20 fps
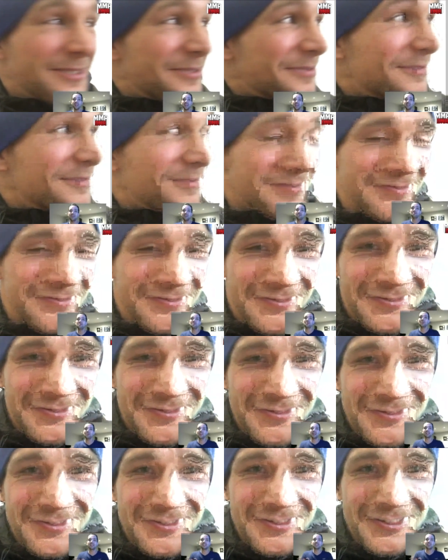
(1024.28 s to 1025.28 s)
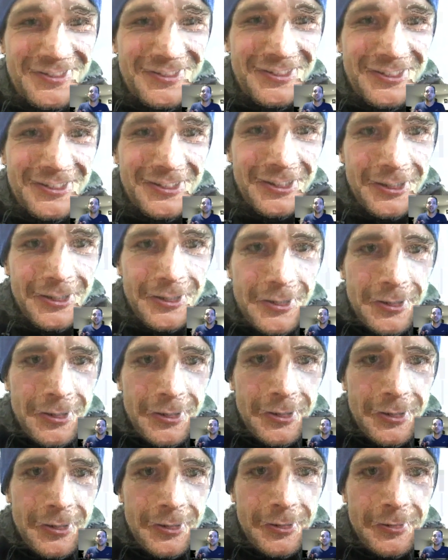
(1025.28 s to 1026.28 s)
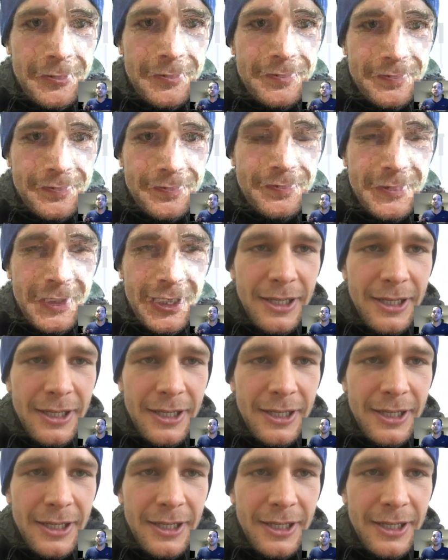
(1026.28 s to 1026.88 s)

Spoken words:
8 of your last 9 fights, 3-fight